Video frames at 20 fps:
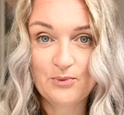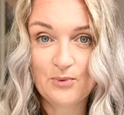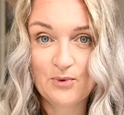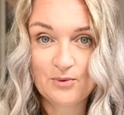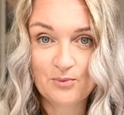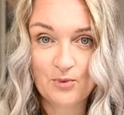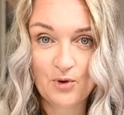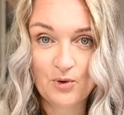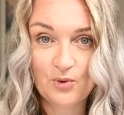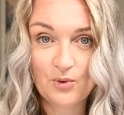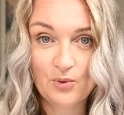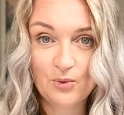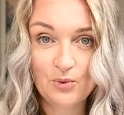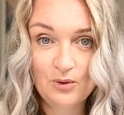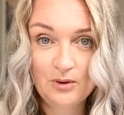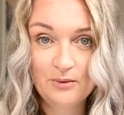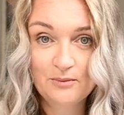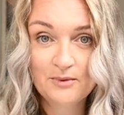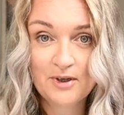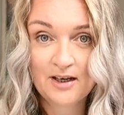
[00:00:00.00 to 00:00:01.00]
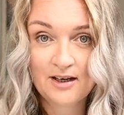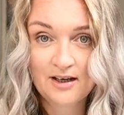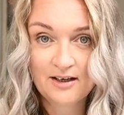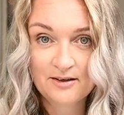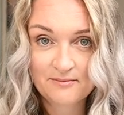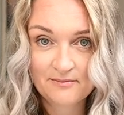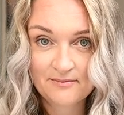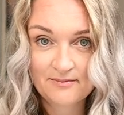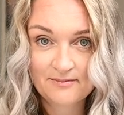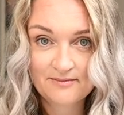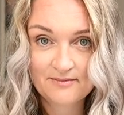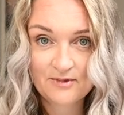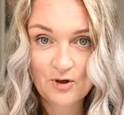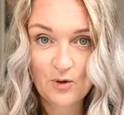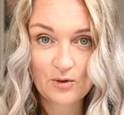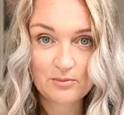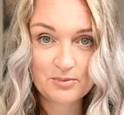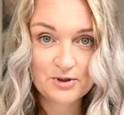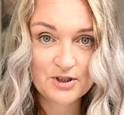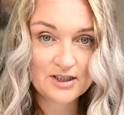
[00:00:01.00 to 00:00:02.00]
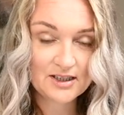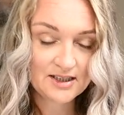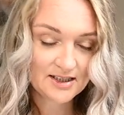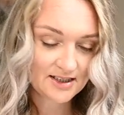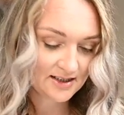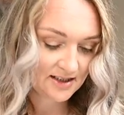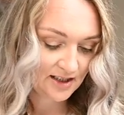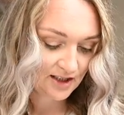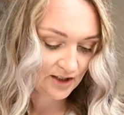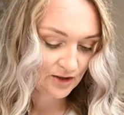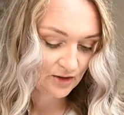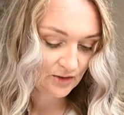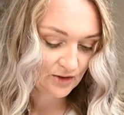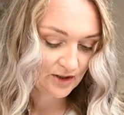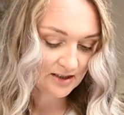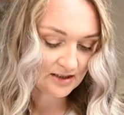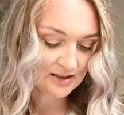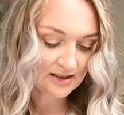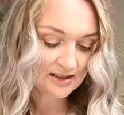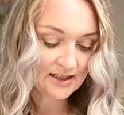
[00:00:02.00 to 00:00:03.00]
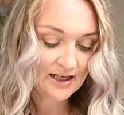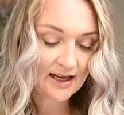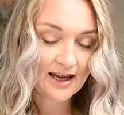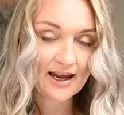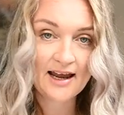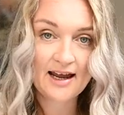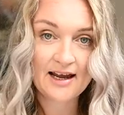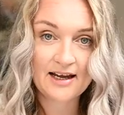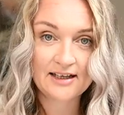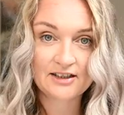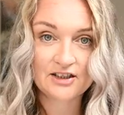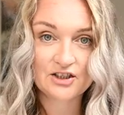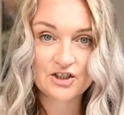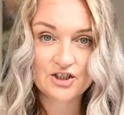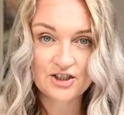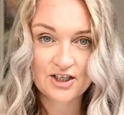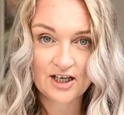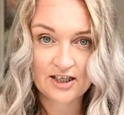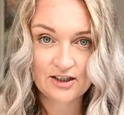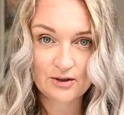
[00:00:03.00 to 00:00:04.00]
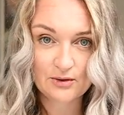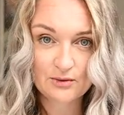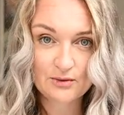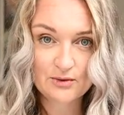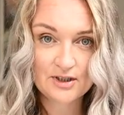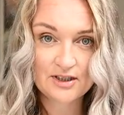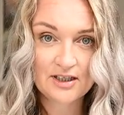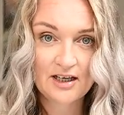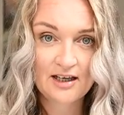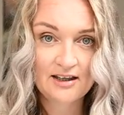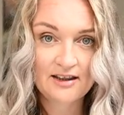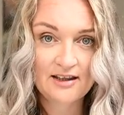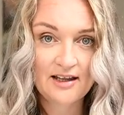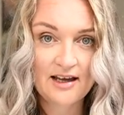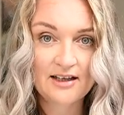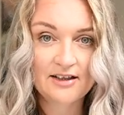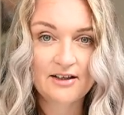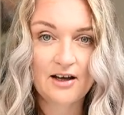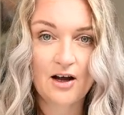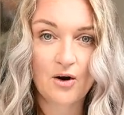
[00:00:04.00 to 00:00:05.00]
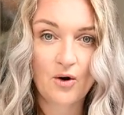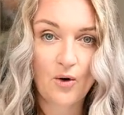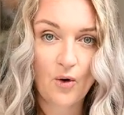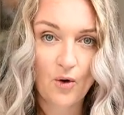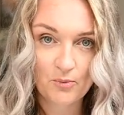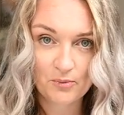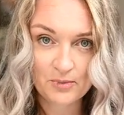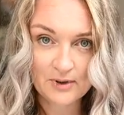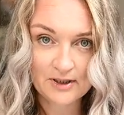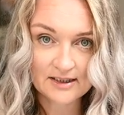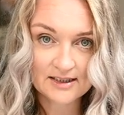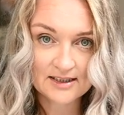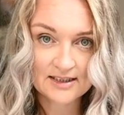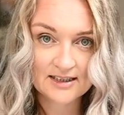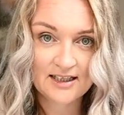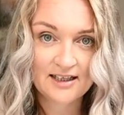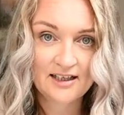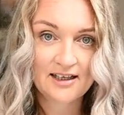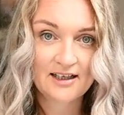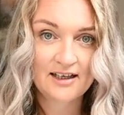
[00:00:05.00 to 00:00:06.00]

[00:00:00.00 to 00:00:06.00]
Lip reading: warm or cool objects, you can add shadows that are complex.